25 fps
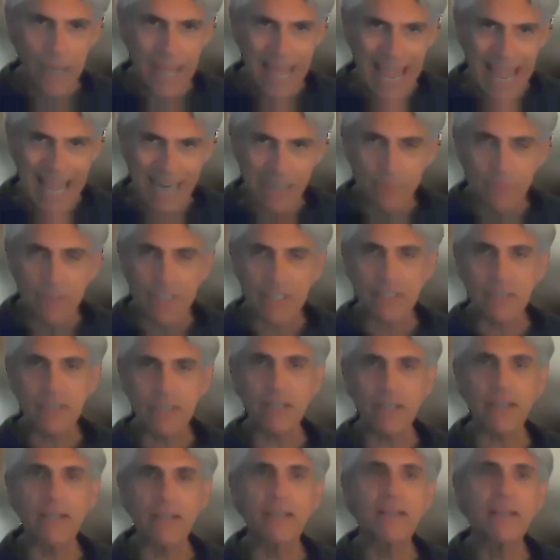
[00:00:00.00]

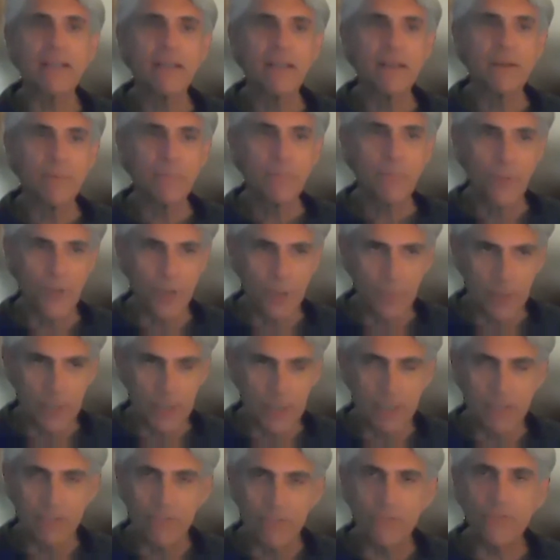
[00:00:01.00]
animistic,
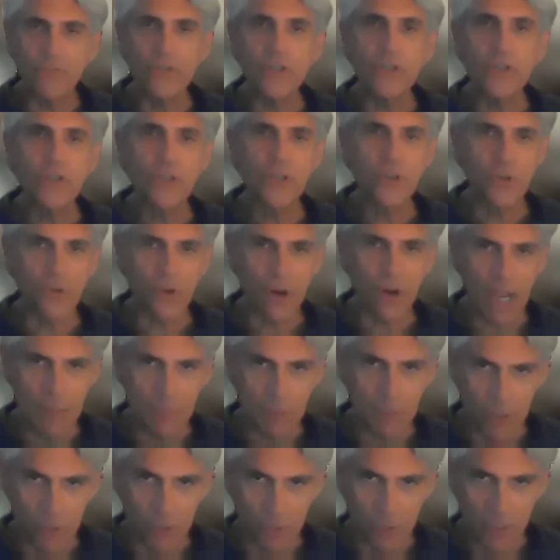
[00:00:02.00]
primitive,
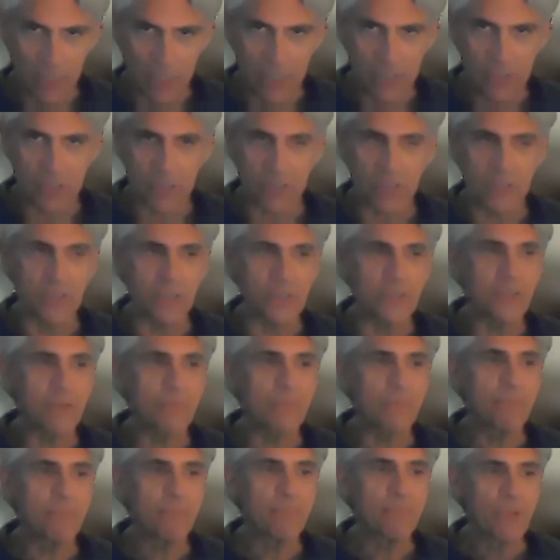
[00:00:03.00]
tribal religions
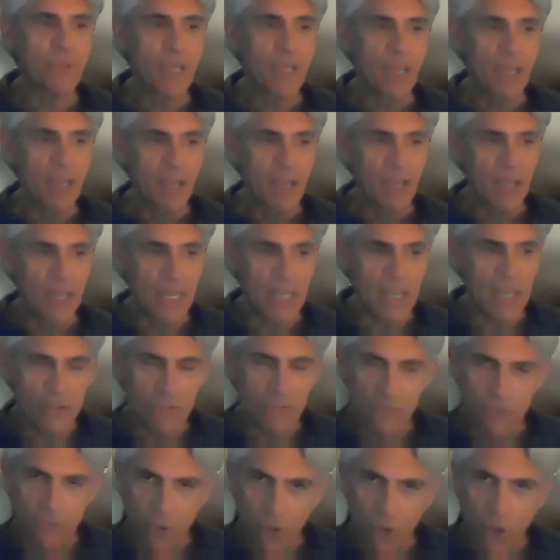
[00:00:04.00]

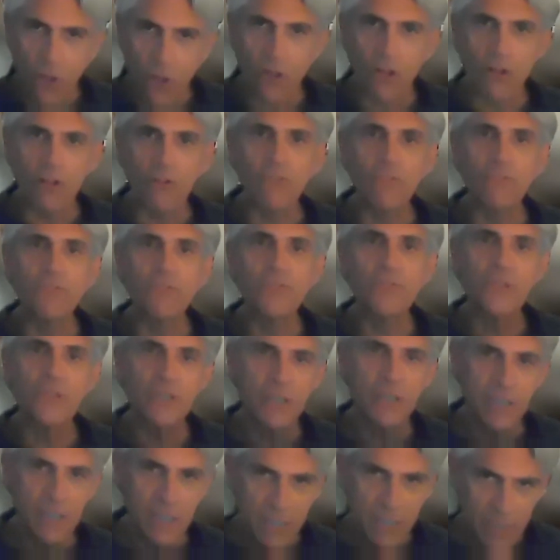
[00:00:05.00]
evolved
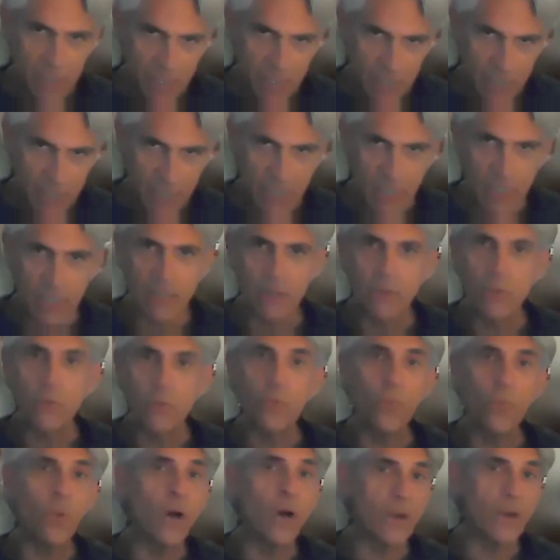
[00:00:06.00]

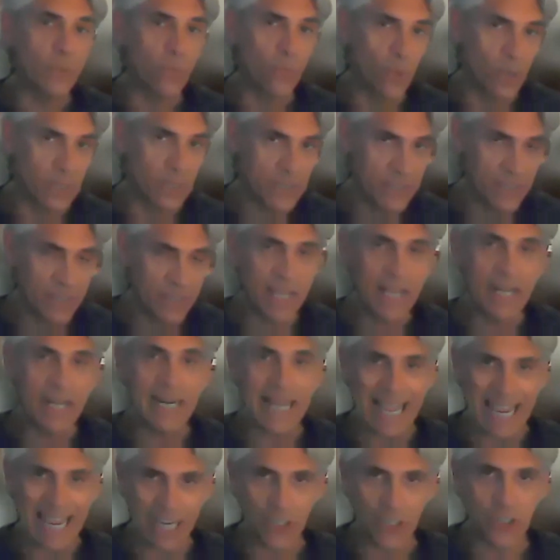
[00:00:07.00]
in what was
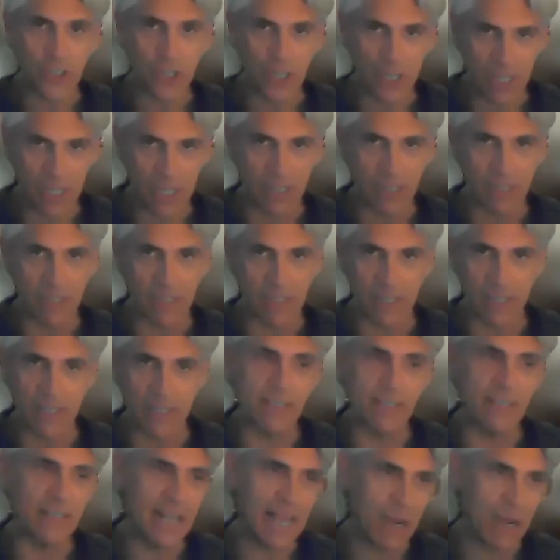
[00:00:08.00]
then ancient
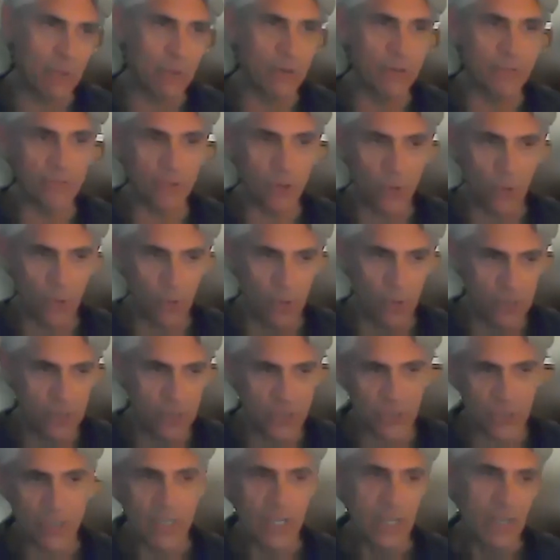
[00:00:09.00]
India. Now, of
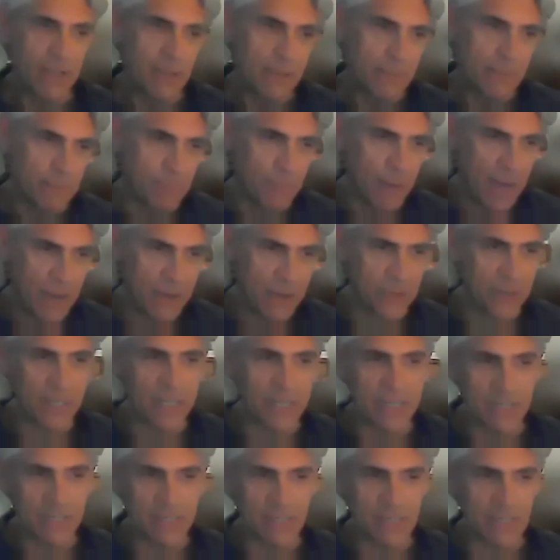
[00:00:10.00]
course, modern
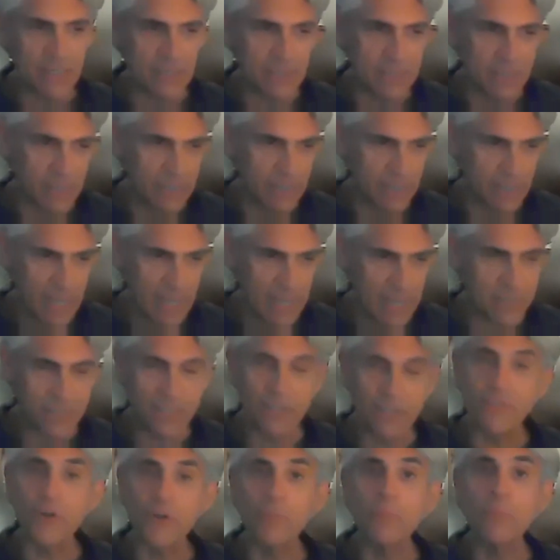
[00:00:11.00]
India has
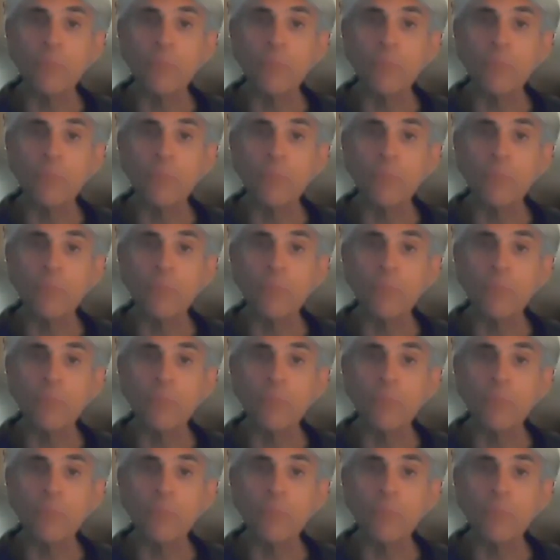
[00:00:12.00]
different